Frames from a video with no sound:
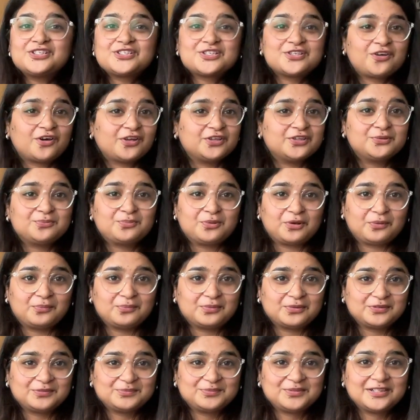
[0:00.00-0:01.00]
is not the
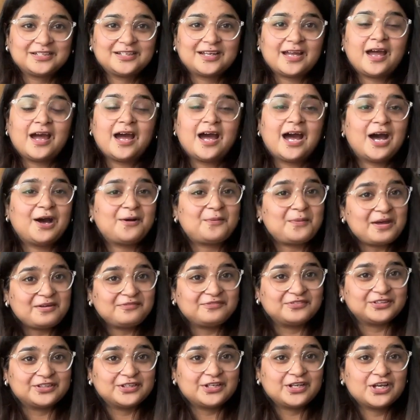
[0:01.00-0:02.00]
problem.
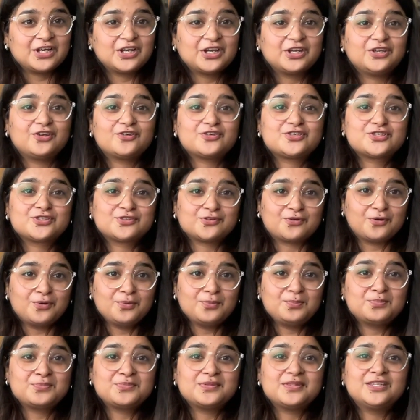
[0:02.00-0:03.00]
However, your
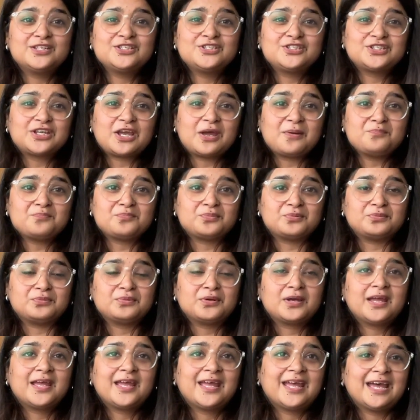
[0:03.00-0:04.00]
soap, the shampoo,
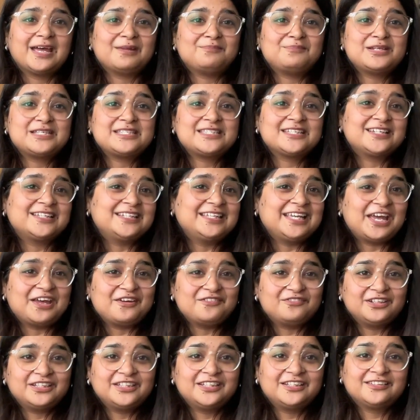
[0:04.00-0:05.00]
and basically
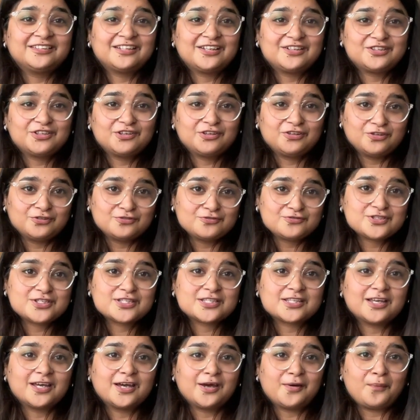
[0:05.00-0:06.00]
everything that you
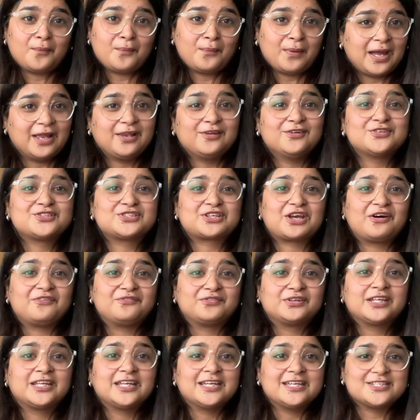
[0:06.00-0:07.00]
use while you're
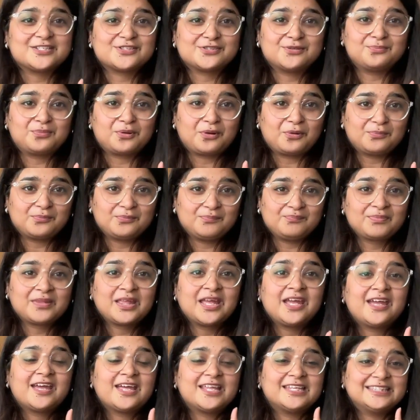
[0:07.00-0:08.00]
showering is the problem.
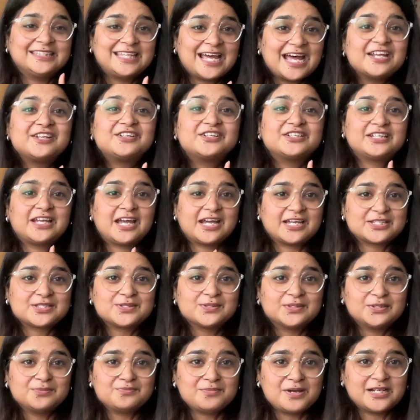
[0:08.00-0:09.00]
That reacts
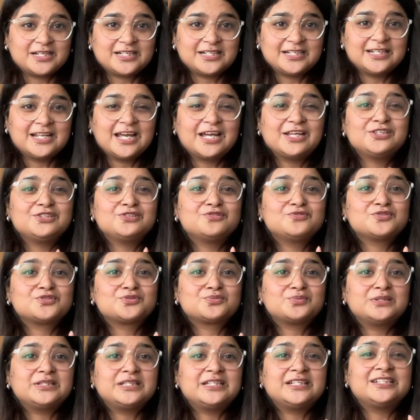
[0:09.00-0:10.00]
with the metal and
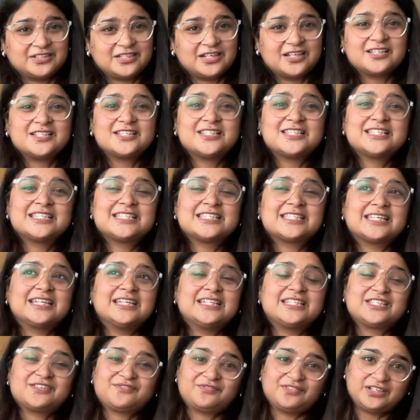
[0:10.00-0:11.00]
usually dulls
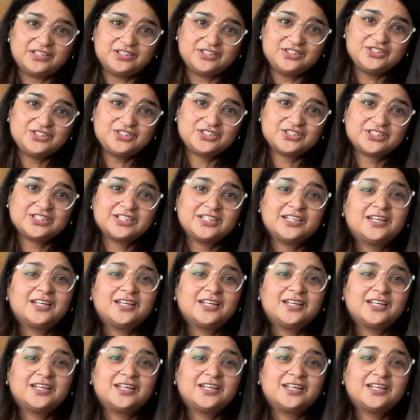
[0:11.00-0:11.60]
its finish,